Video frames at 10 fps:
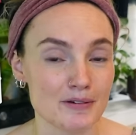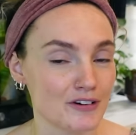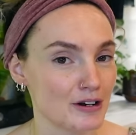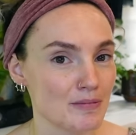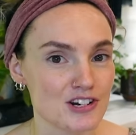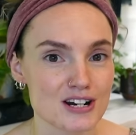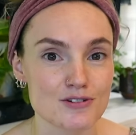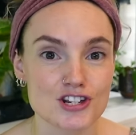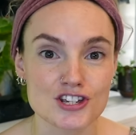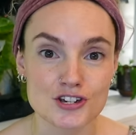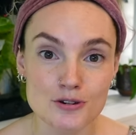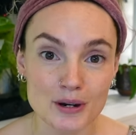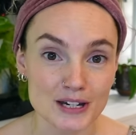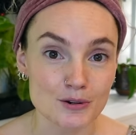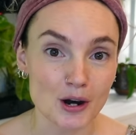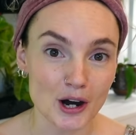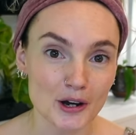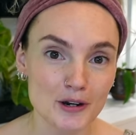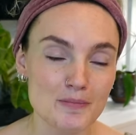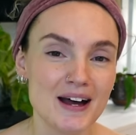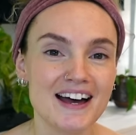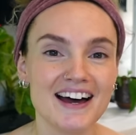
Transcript: very much down to you and your home.